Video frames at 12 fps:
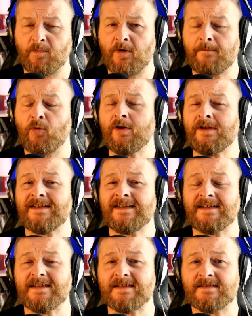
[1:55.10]
But my point
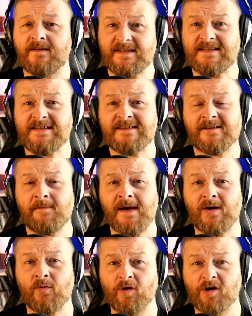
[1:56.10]
is, this isn't
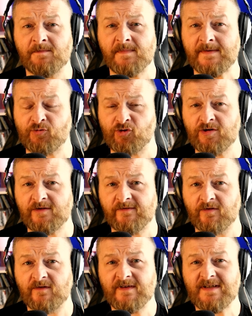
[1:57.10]
about what can be
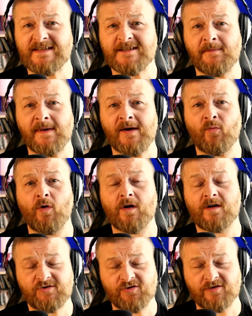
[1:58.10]
proven, this is about
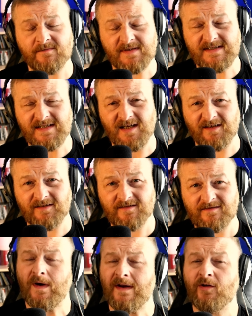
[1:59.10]
what shouldn't be done.
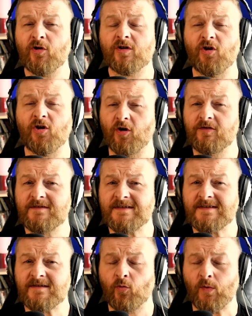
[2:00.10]
We're not
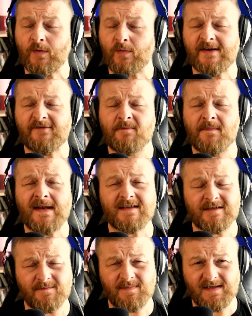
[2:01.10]
gods, we were never
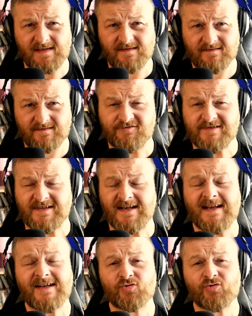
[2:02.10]
meant to be. There is a
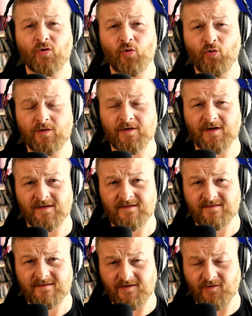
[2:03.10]
natural order
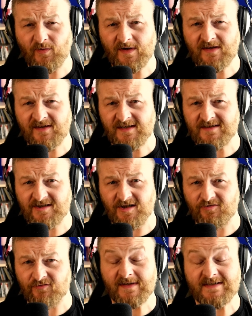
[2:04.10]
to the way things
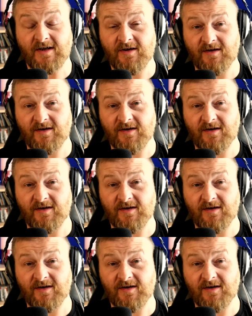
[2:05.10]
are on this